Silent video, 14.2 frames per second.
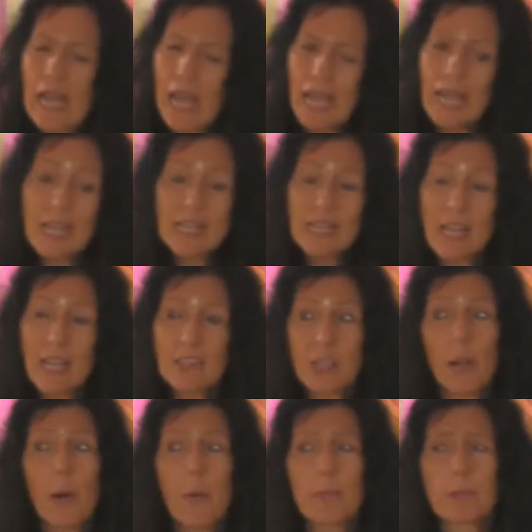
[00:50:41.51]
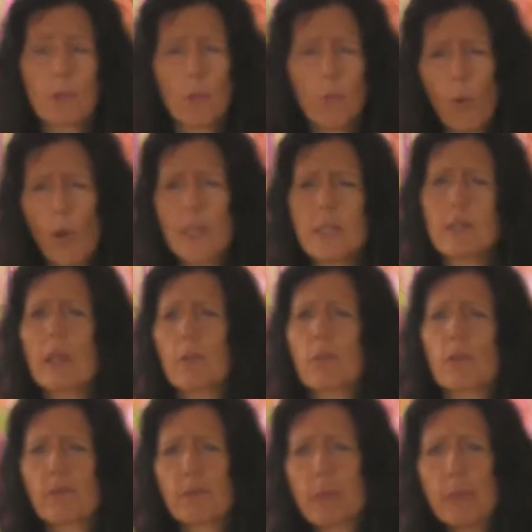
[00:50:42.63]
and has helped quite a number
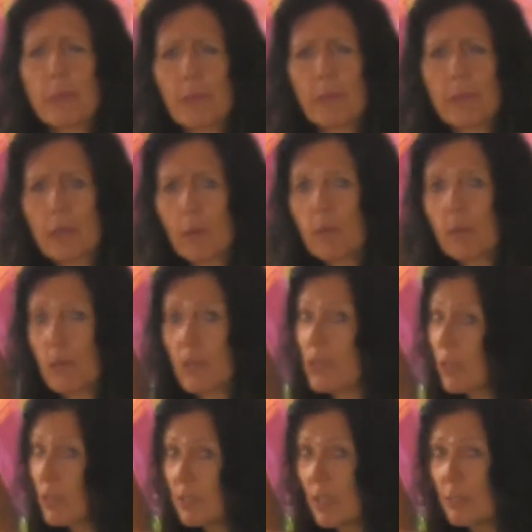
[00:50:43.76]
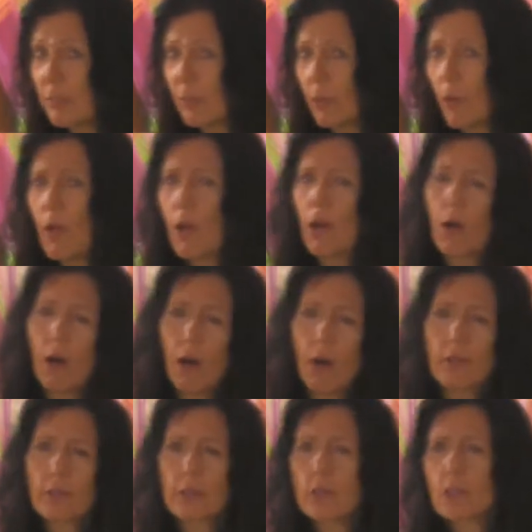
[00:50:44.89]
of people become very successful
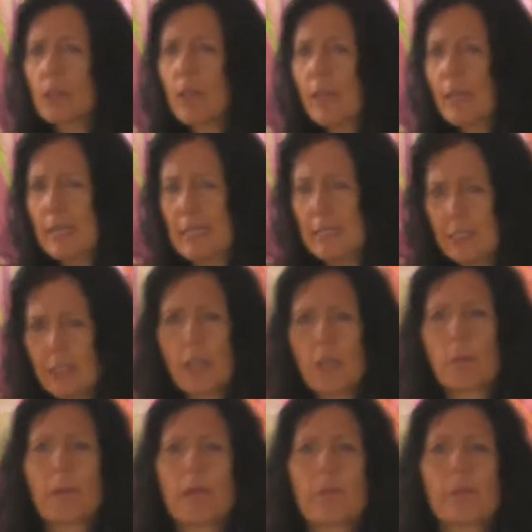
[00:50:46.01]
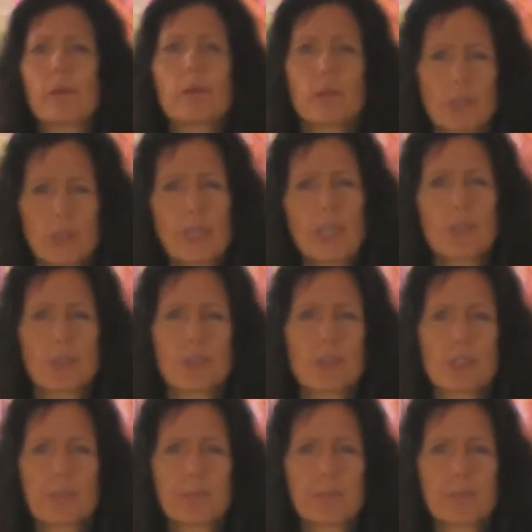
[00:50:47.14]
authors, stage people, teachers.